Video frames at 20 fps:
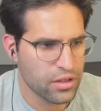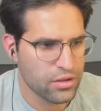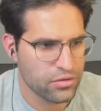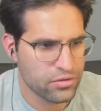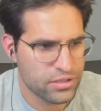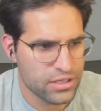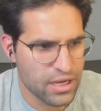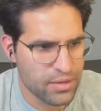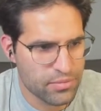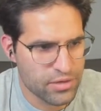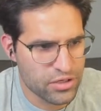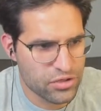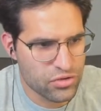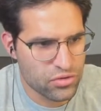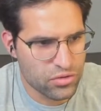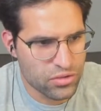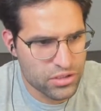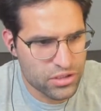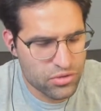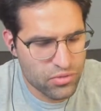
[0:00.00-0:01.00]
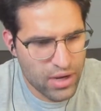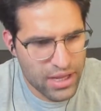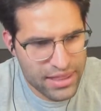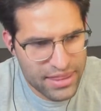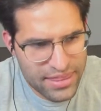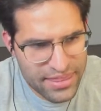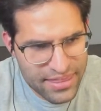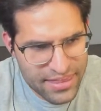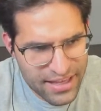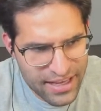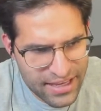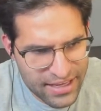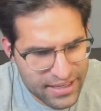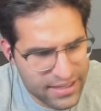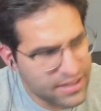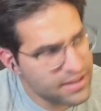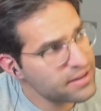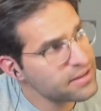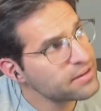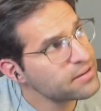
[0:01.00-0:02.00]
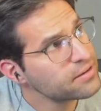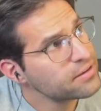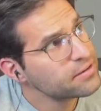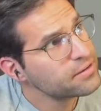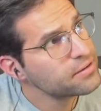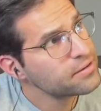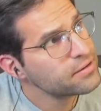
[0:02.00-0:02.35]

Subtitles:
the other time controls. So I think